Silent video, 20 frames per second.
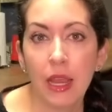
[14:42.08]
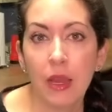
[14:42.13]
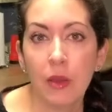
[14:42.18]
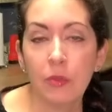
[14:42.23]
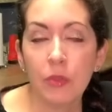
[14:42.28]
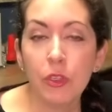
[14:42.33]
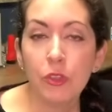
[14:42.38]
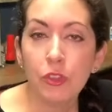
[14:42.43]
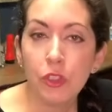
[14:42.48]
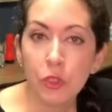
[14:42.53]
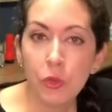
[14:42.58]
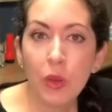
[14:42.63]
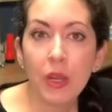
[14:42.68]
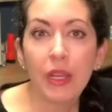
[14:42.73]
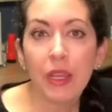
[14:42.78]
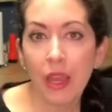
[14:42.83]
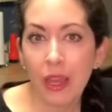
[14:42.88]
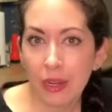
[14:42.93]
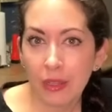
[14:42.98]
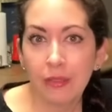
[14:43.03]
you do want to
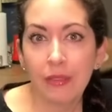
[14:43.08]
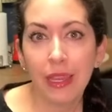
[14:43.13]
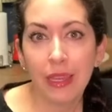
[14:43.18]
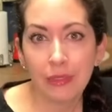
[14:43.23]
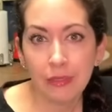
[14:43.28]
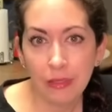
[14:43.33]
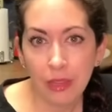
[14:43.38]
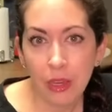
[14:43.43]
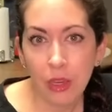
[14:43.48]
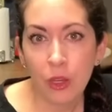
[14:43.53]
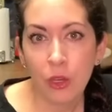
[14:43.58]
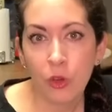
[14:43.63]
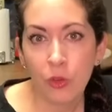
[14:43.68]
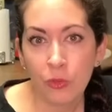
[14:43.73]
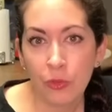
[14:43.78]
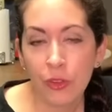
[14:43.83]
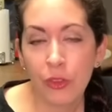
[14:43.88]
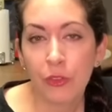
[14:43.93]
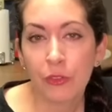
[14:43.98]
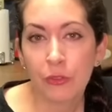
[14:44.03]
kind of lay low
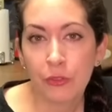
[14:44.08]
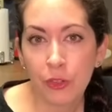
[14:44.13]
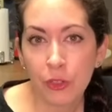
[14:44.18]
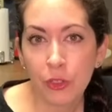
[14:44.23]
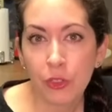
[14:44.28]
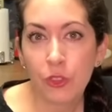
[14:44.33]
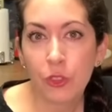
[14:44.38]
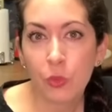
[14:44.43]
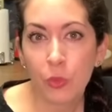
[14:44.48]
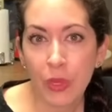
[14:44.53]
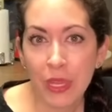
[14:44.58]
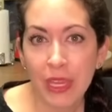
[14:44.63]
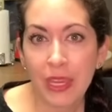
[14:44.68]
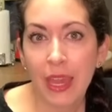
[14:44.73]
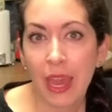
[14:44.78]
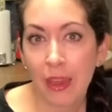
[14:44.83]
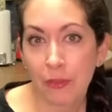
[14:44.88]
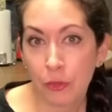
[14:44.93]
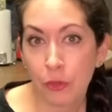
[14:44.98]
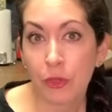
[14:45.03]
for the first week
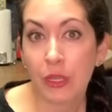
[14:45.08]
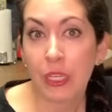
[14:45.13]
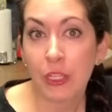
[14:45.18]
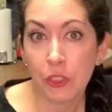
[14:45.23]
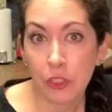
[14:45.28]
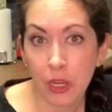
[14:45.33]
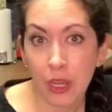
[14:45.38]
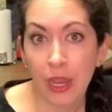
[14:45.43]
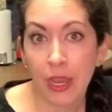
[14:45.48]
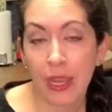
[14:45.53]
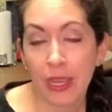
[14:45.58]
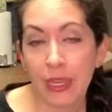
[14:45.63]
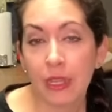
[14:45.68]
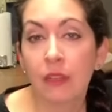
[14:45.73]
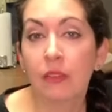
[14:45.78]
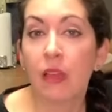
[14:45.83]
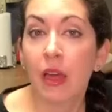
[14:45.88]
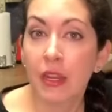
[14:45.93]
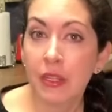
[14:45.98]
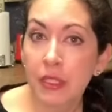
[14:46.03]
after each eye. And a
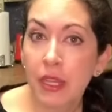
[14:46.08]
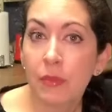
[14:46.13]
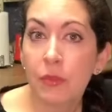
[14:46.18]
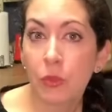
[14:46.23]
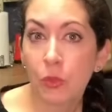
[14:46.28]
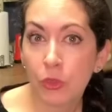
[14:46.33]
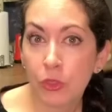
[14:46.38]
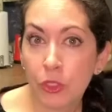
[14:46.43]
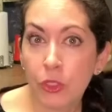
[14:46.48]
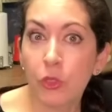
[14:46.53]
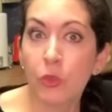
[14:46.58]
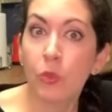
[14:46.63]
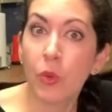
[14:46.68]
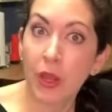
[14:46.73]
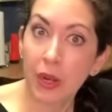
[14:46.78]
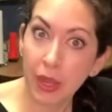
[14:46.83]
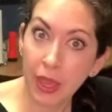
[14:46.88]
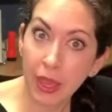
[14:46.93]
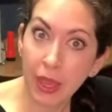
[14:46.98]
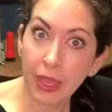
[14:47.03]
lot of times we'll do one
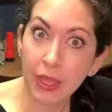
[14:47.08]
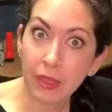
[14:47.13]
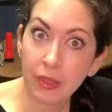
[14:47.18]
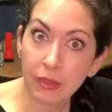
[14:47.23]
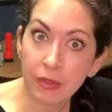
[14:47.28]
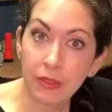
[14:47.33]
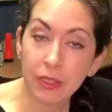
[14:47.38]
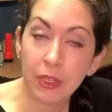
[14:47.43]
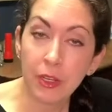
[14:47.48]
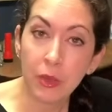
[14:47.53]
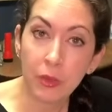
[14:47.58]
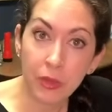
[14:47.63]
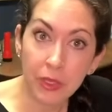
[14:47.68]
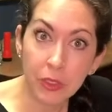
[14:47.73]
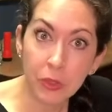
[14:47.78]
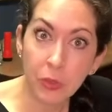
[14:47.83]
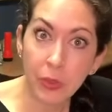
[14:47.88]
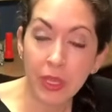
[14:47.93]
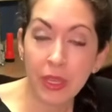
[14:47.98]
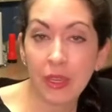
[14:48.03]
eye,
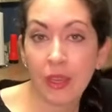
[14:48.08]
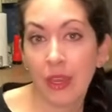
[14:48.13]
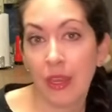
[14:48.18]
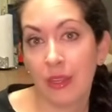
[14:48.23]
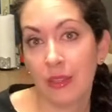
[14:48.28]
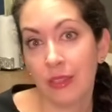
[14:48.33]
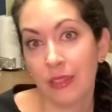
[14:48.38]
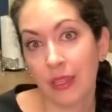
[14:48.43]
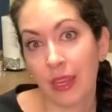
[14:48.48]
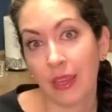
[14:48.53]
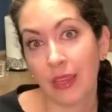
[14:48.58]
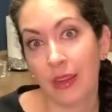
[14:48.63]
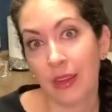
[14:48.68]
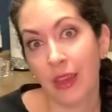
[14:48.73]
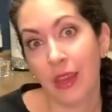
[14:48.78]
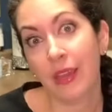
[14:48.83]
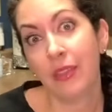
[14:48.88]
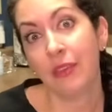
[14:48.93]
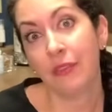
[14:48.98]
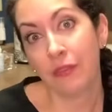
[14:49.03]
this week, and the second
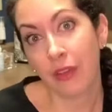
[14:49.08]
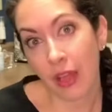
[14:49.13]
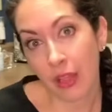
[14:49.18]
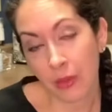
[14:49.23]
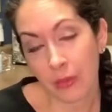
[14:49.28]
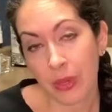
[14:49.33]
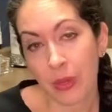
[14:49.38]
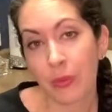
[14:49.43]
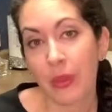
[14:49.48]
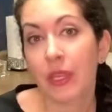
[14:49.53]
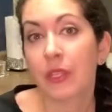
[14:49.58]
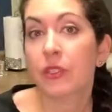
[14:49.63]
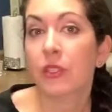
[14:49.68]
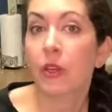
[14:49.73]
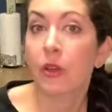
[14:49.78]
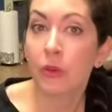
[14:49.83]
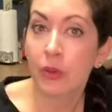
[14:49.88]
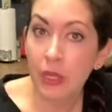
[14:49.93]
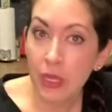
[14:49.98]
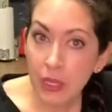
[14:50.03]
eye the following week.
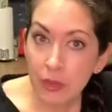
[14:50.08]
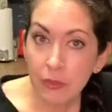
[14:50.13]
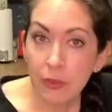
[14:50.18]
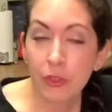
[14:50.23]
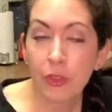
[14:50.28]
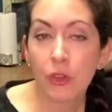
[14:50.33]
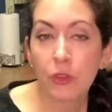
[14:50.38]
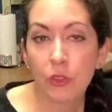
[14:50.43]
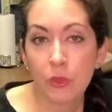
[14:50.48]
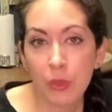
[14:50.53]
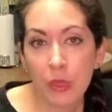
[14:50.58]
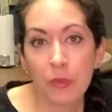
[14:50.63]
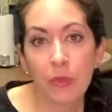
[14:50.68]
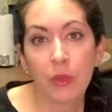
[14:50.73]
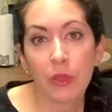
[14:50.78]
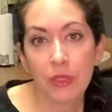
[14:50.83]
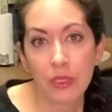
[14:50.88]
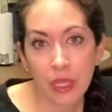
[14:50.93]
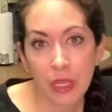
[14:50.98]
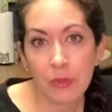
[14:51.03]
So for those people,
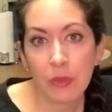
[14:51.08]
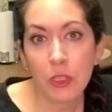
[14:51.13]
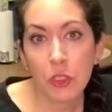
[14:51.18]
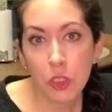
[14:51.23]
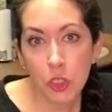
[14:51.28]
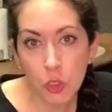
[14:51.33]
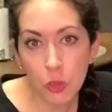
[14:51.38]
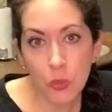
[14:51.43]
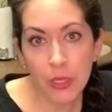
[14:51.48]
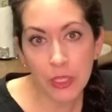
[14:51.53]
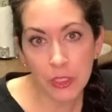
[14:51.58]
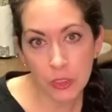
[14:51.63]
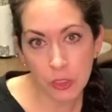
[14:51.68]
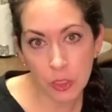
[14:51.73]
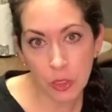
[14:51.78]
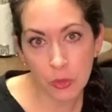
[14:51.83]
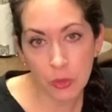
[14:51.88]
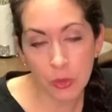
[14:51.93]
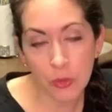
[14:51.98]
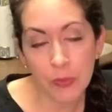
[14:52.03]
it's going to be 2 weeks
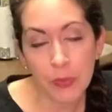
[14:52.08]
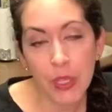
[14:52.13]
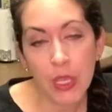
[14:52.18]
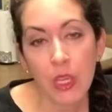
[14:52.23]
total.